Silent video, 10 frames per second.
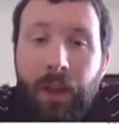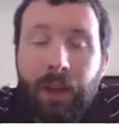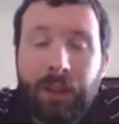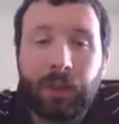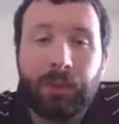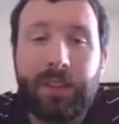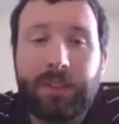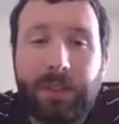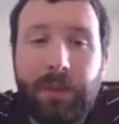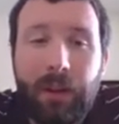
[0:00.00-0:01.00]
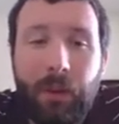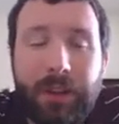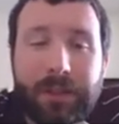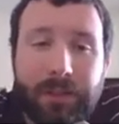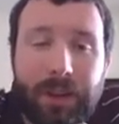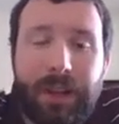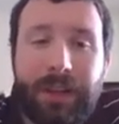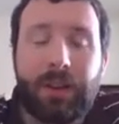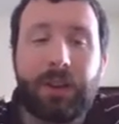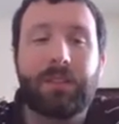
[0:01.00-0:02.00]
Hello, seventh grade orchestra.
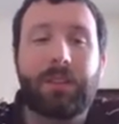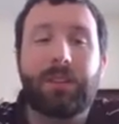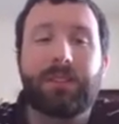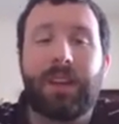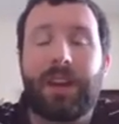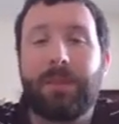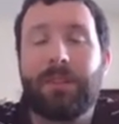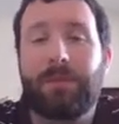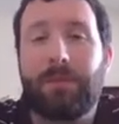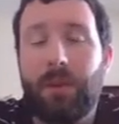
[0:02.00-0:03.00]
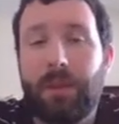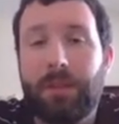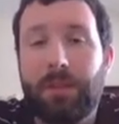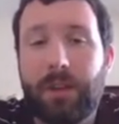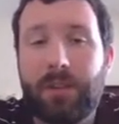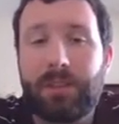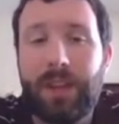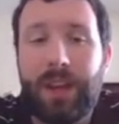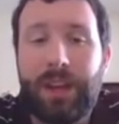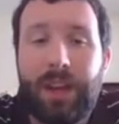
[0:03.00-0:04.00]
Here's your assignment for
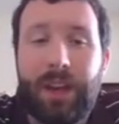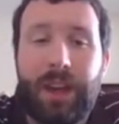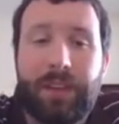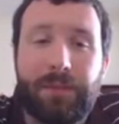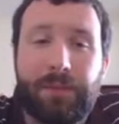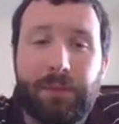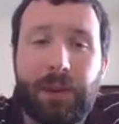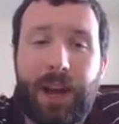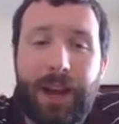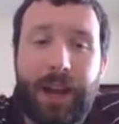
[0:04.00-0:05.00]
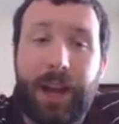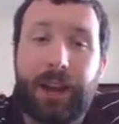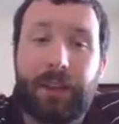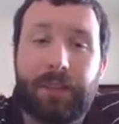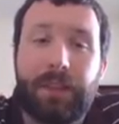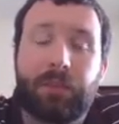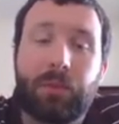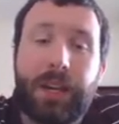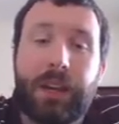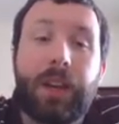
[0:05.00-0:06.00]
Thursday and Friday of this
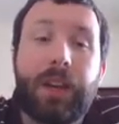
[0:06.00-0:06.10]
week.